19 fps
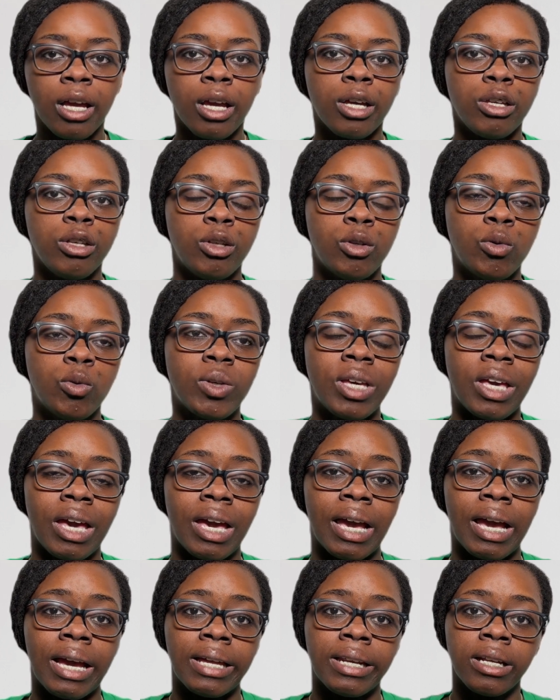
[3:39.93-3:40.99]
you
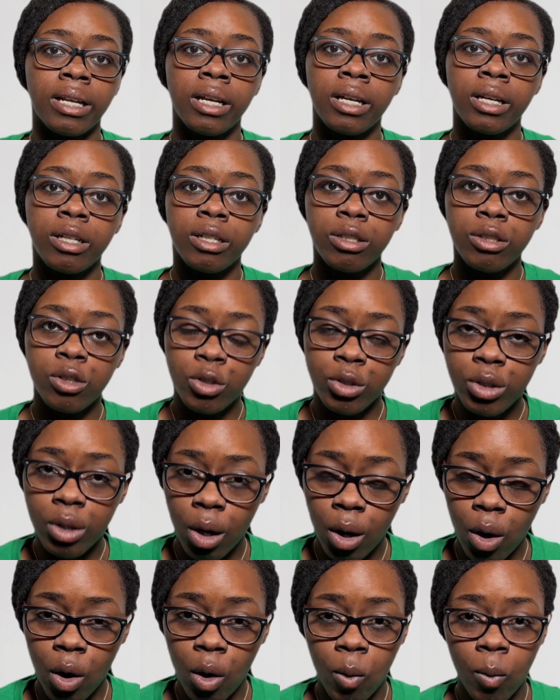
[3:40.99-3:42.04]
can do your
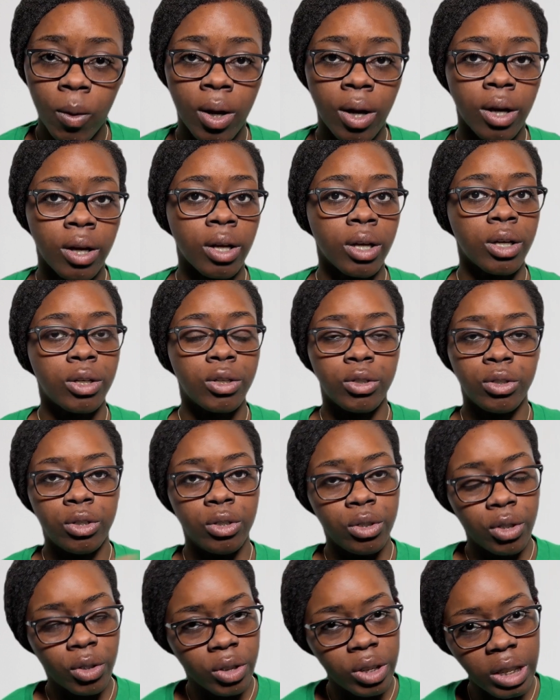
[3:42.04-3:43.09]
homework, do
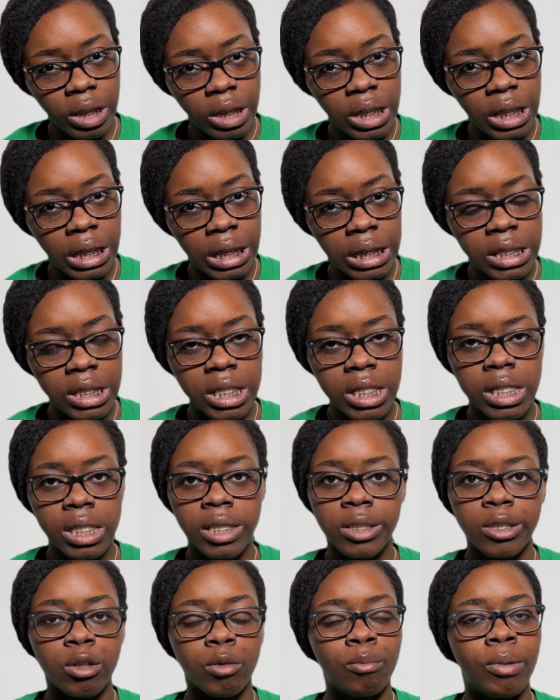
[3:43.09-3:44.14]
your due diligence
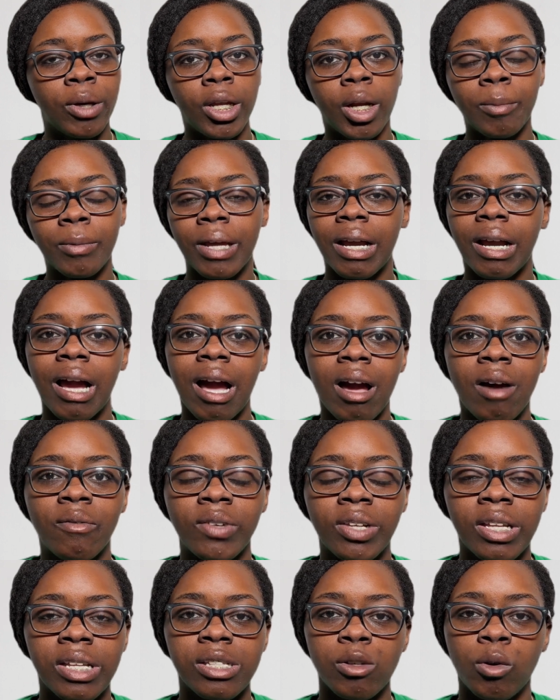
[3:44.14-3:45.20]
to build up that
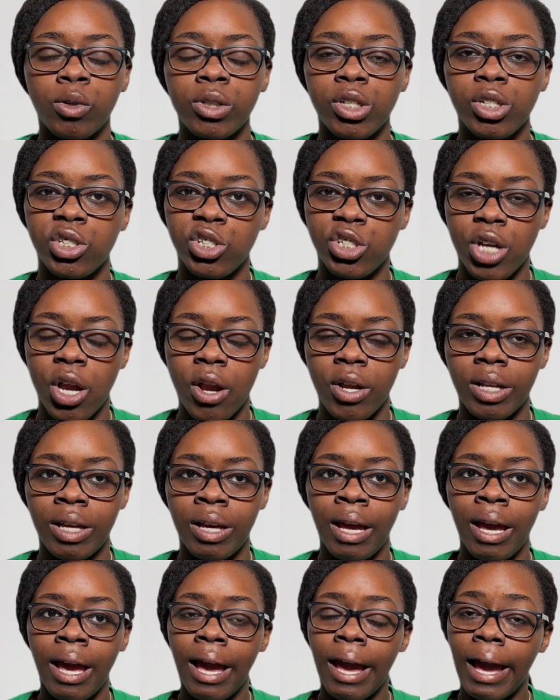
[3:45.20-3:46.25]
confidence on this journey
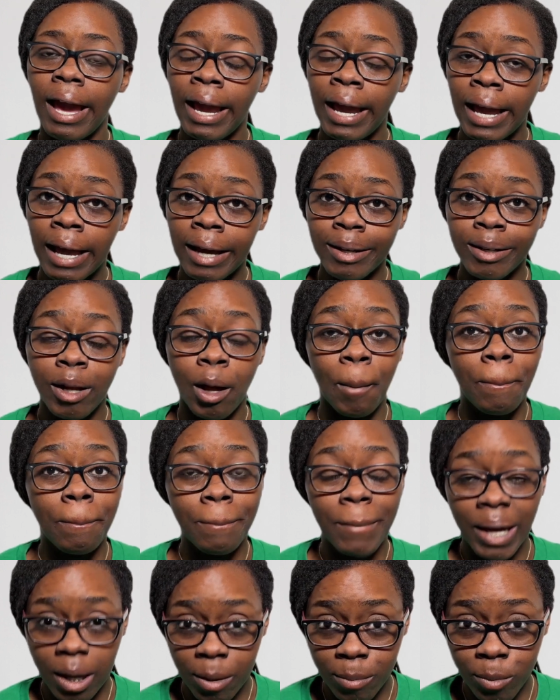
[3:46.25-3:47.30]
and
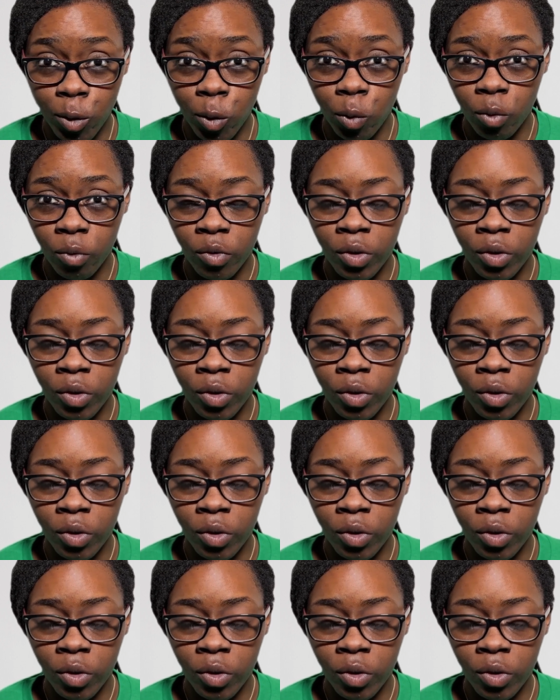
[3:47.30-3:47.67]
make a move.